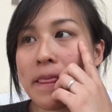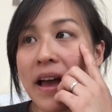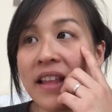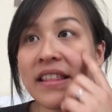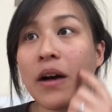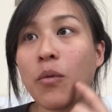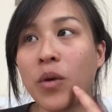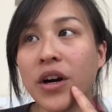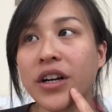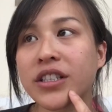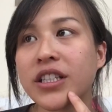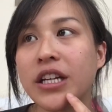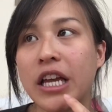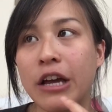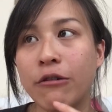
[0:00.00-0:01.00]
that
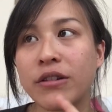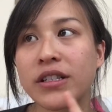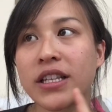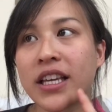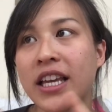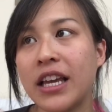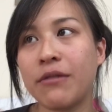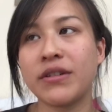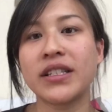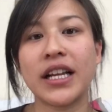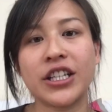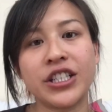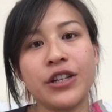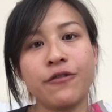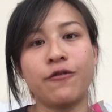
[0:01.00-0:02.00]
worked. The key was
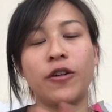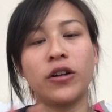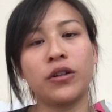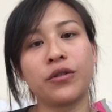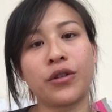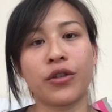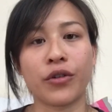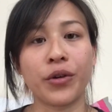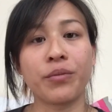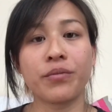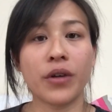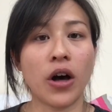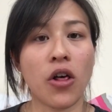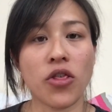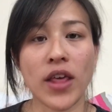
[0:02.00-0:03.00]
that she followed through
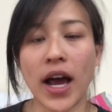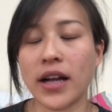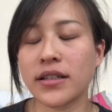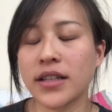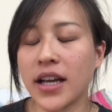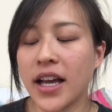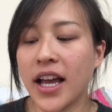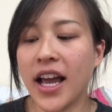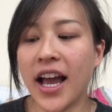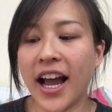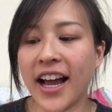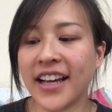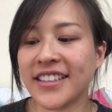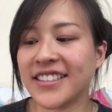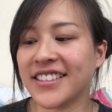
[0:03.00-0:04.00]
on that,
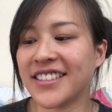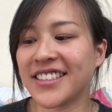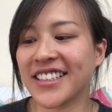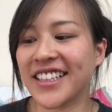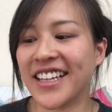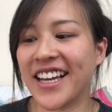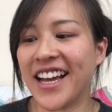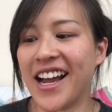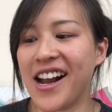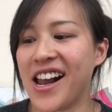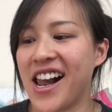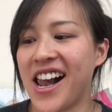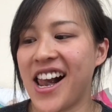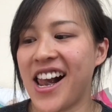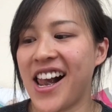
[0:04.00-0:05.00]
and
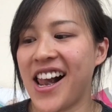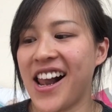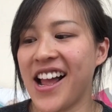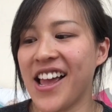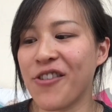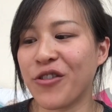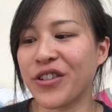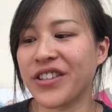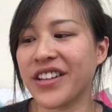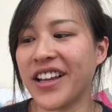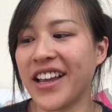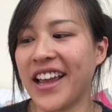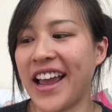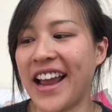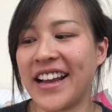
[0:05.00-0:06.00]

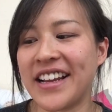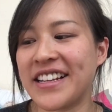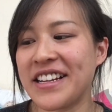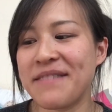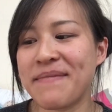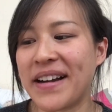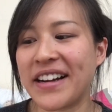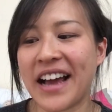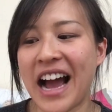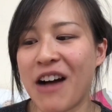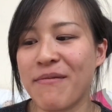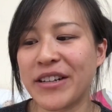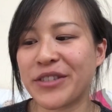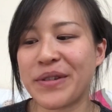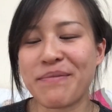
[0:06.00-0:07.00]
it didn't matter how
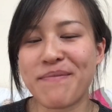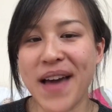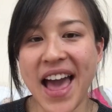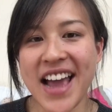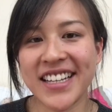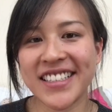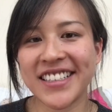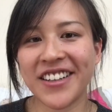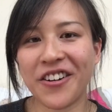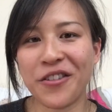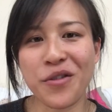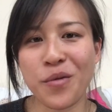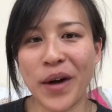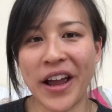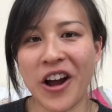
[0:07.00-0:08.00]
much we begged on
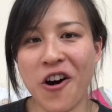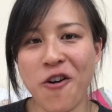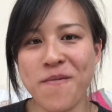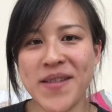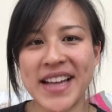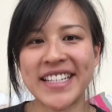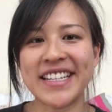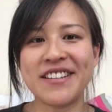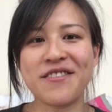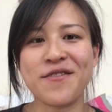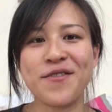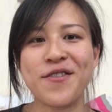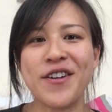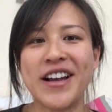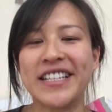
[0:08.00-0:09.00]
the way home. It
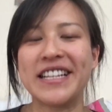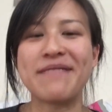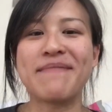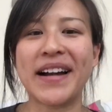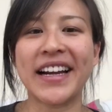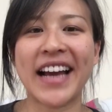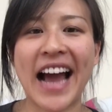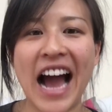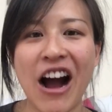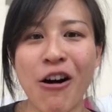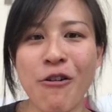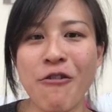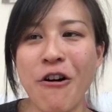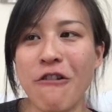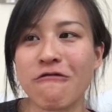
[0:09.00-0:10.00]
didn't matter
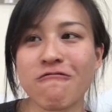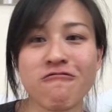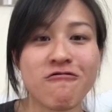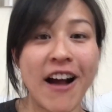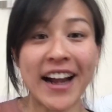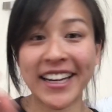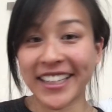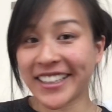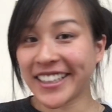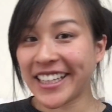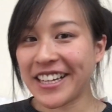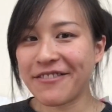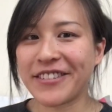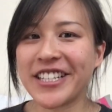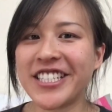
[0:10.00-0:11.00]
how
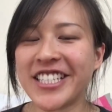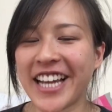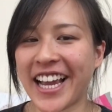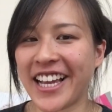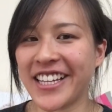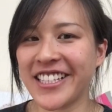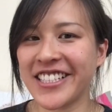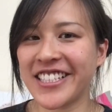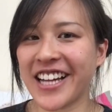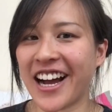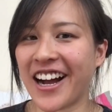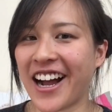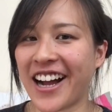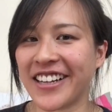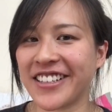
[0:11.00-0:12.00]
radically we changed
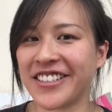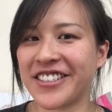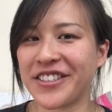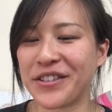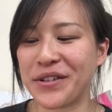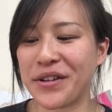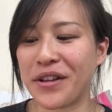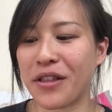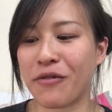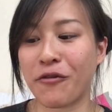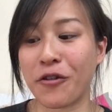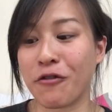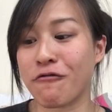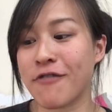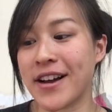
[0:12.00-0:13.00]
our attitude
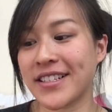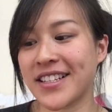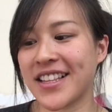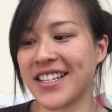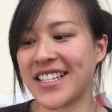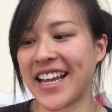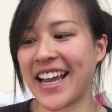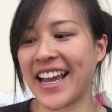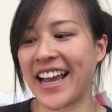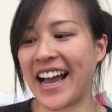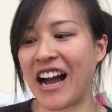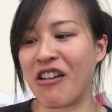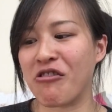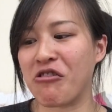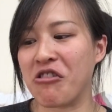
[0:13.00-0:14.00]
for the rest of the day,
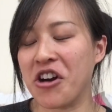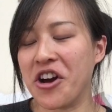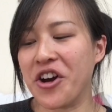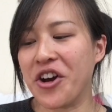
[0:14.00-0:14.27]
how